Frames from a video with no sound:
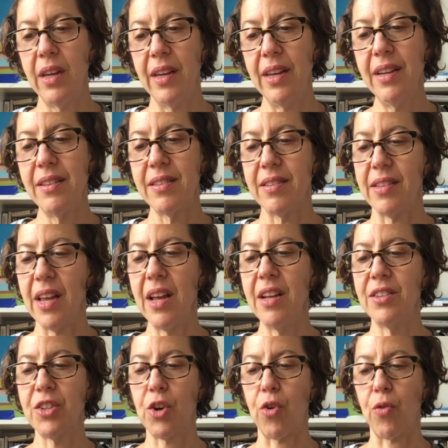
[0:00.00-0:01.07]
It
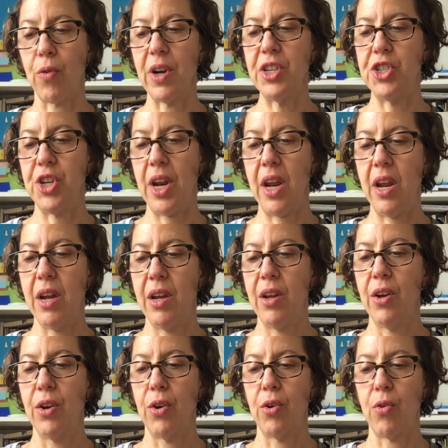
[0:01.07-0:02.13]
says crunchy.
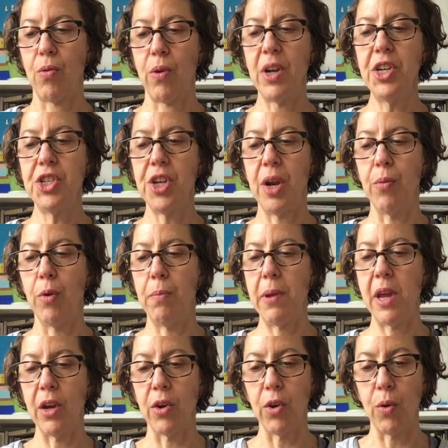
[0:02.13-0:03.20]
Crunchy would
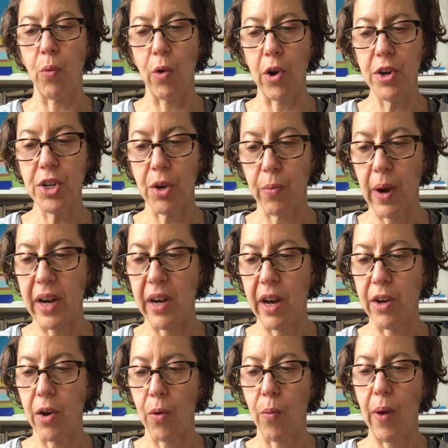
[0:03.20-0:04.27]
be a good word to write
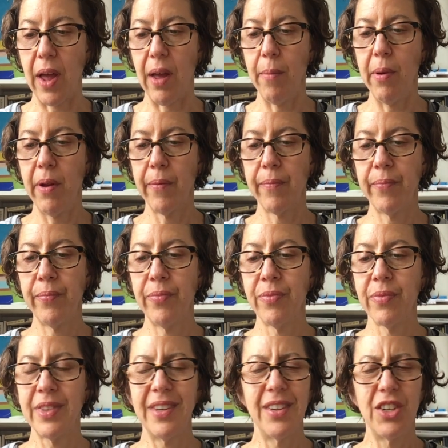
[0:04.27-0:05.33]
in your web.
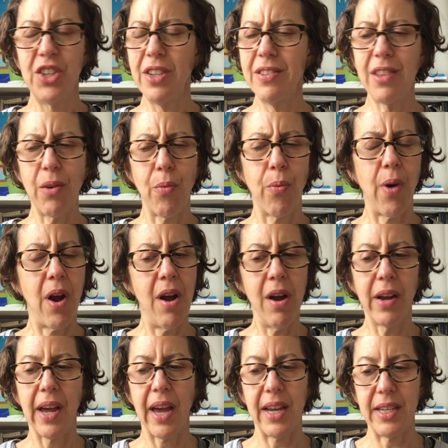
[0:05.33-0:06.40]
Just the
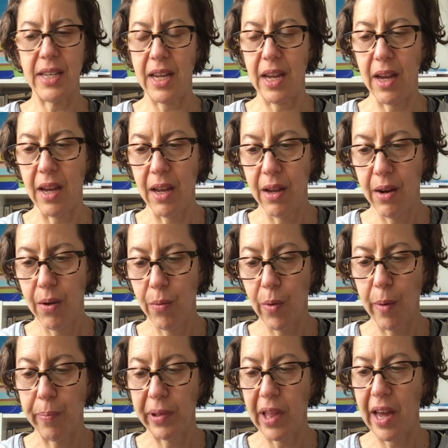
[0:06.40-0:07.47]
wrong idea,
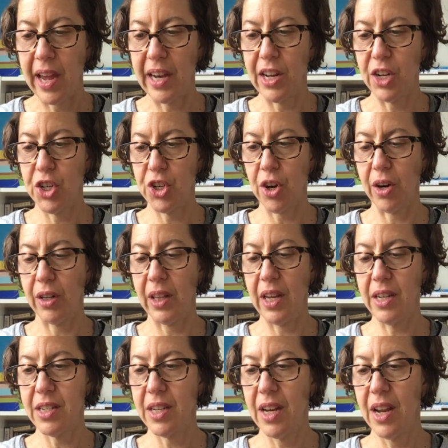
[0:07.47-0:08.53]
replied
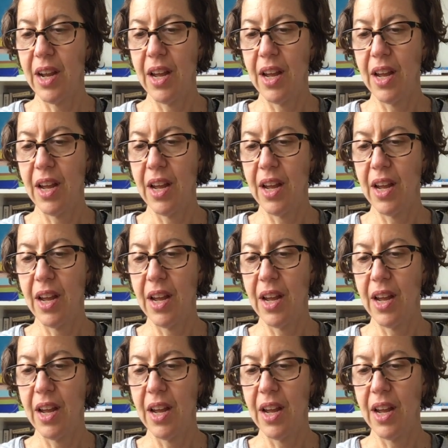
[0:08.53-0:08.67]
Charlotte.